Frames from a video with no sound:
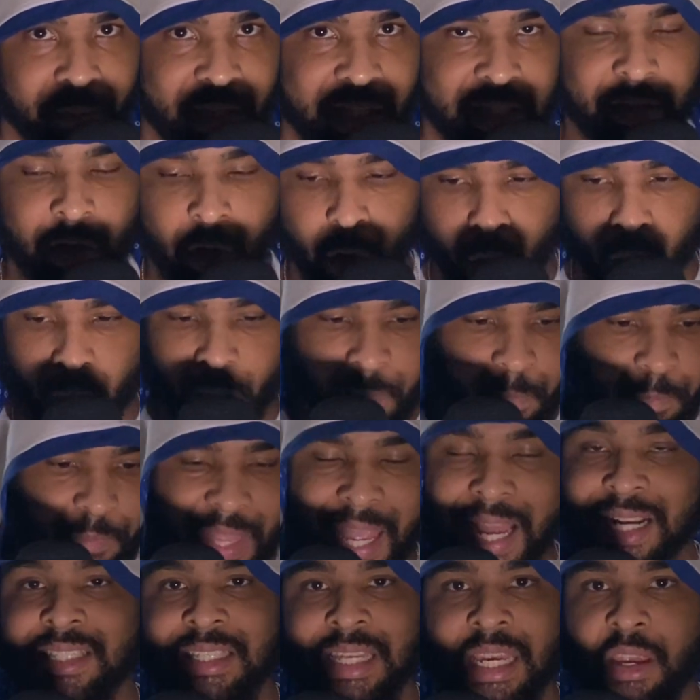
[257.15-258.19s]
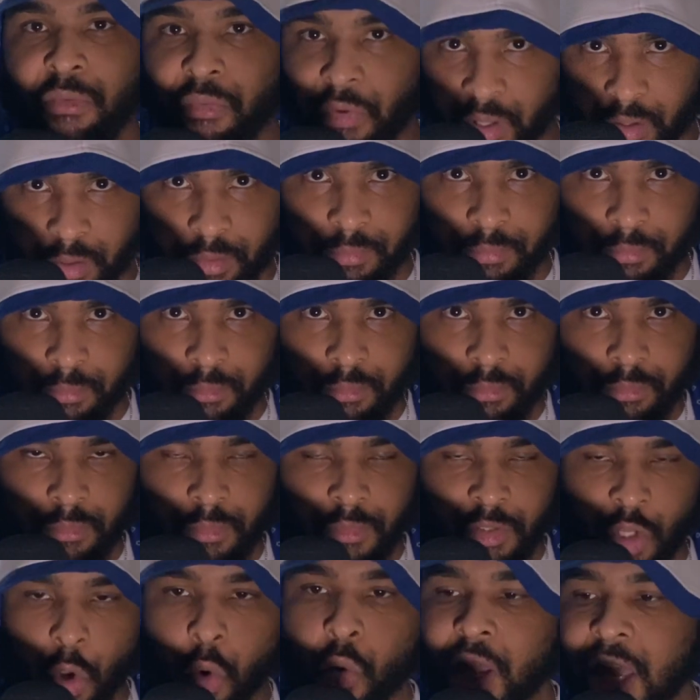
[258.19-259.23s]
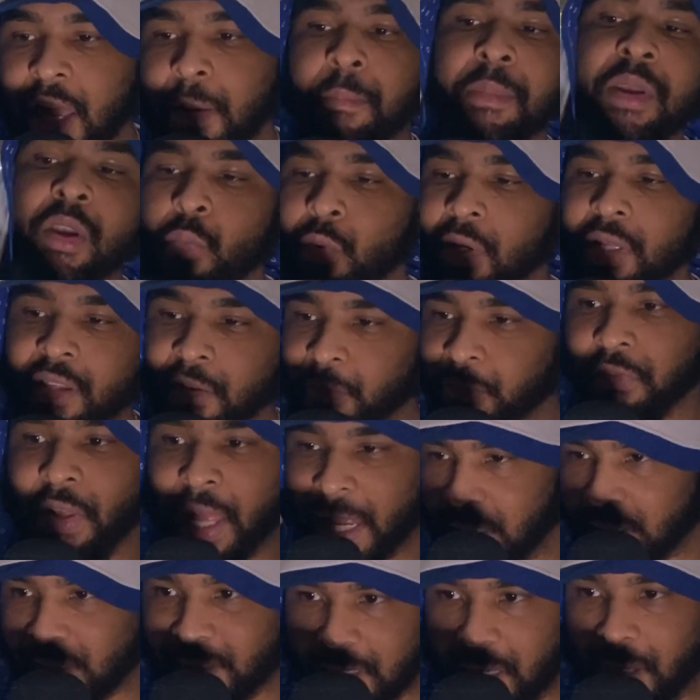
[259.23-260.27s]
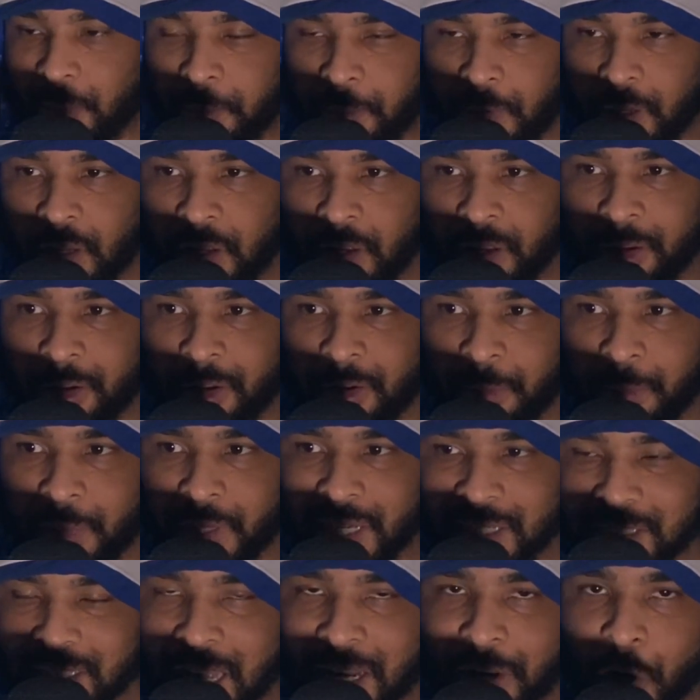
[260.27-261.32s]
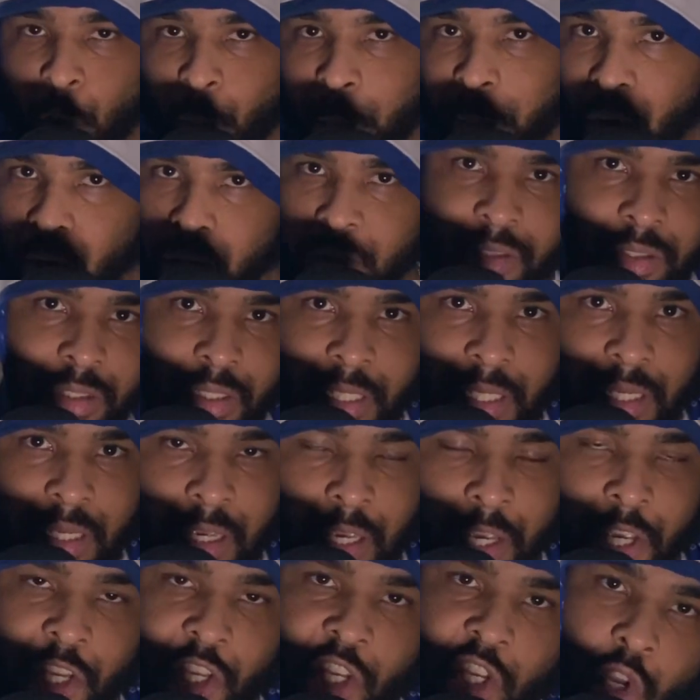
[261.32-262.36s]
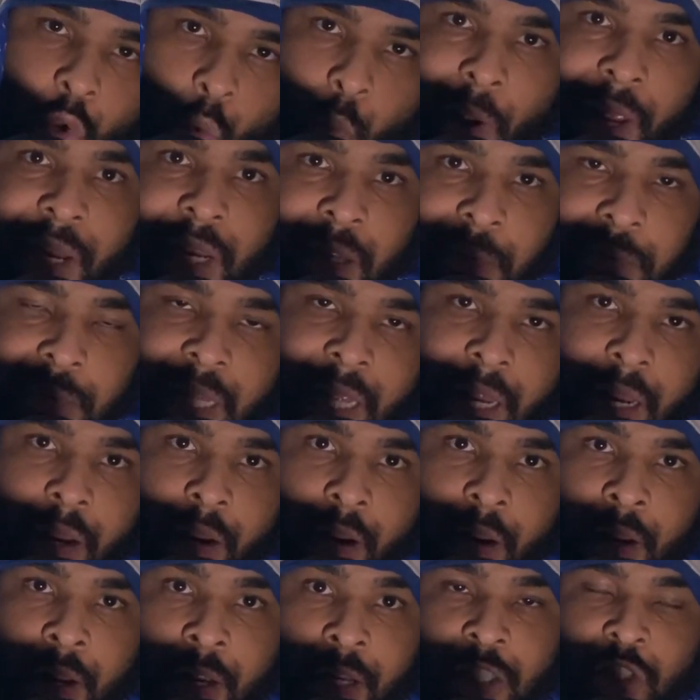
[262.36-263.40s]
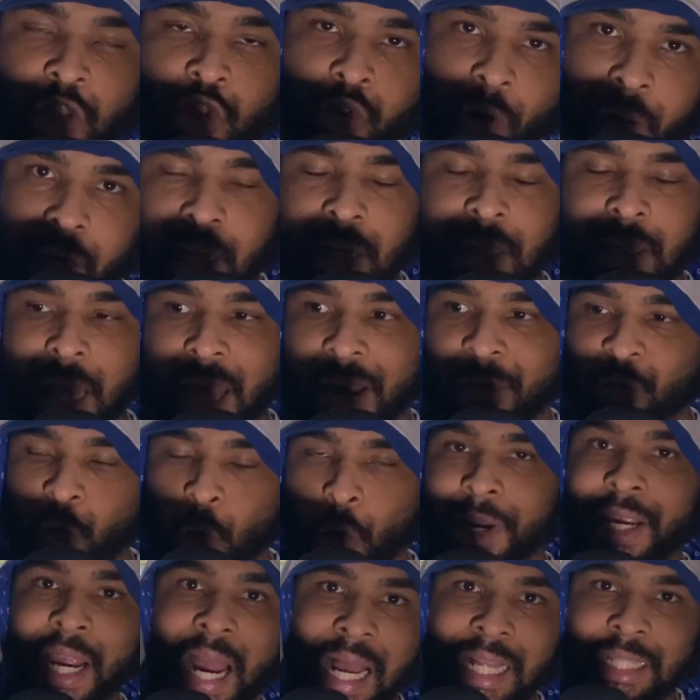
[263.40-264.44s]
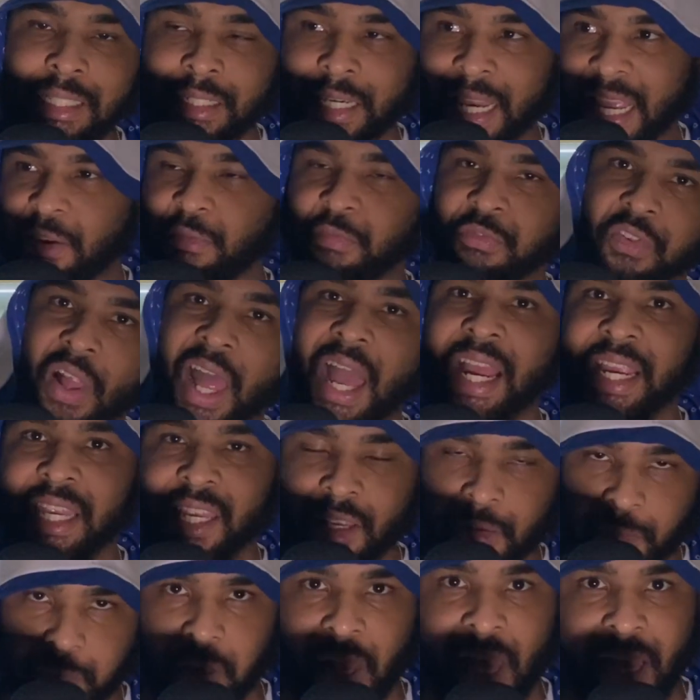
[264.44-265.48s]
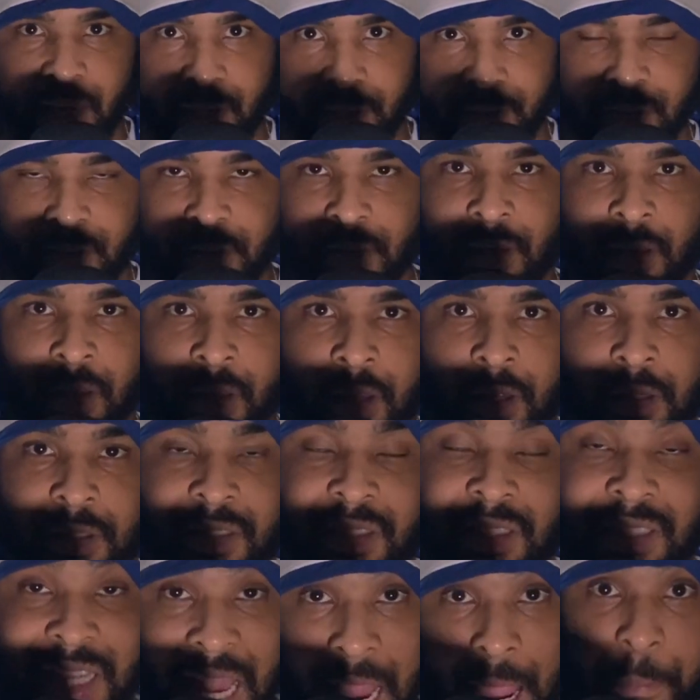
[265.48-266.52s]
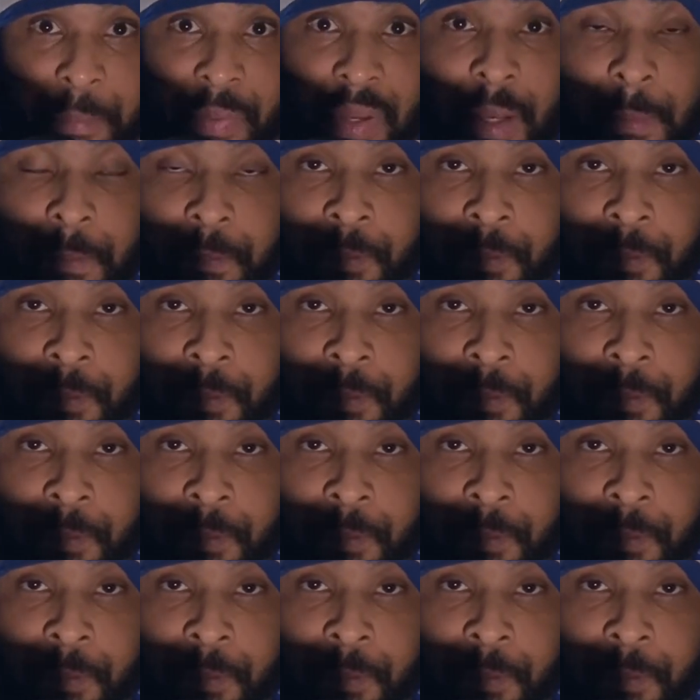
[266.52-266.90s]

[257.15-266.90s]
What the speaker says: So that's even. Don't hit me with the Flight Sim, because I know personally you ain't up there drinking like Roy Halladay flying your planes. Stop it.